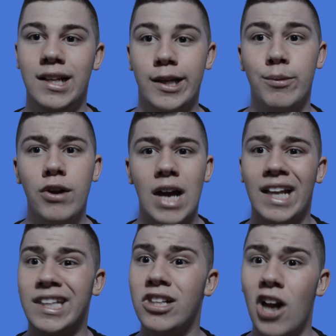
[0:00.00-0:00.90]
This movie
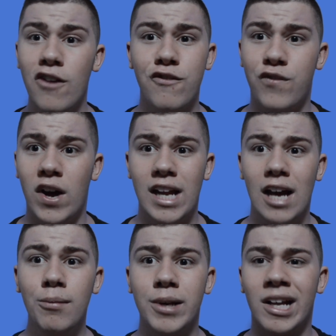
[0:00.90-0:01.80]
has no fun
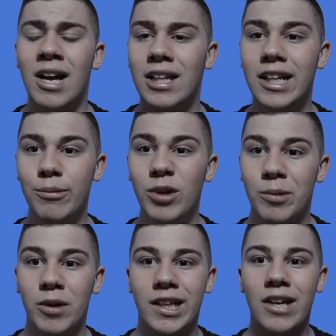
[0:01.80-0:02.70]
elements. This movie's
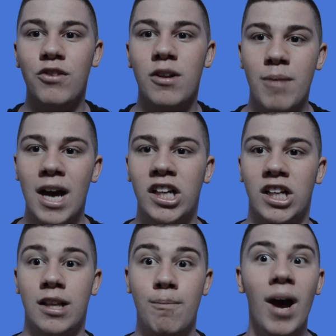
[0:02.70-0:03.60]
supposed to give you the
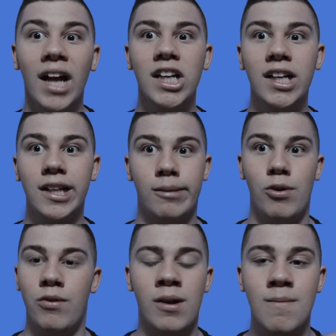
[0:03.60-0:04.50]
magic. The magic in this
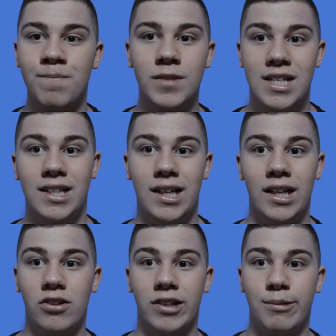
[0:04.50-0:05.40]
movie didn't
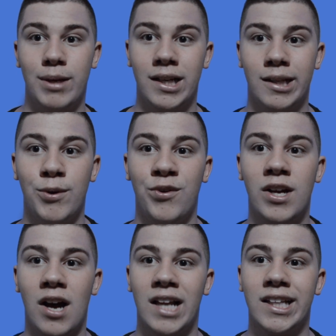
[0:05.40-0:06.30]
interest me in this movie.
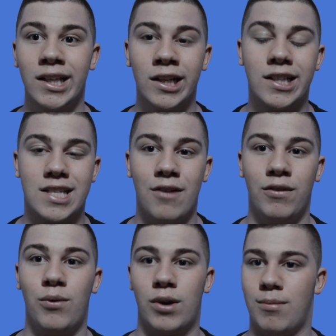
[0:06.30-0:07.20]
Guys, this is
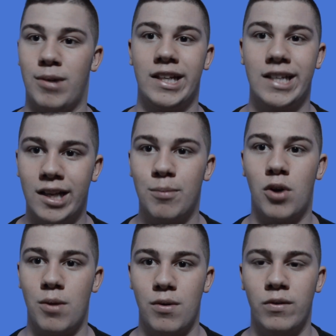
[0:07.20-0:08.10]
definitely one of the most
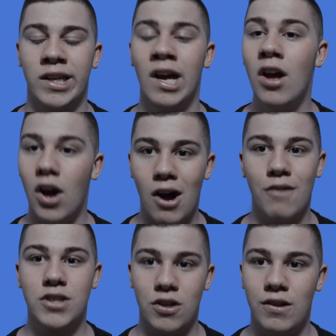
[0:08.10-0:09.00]
disappointing movies
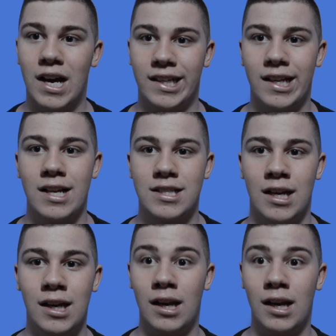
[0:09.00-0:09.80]
of 2018,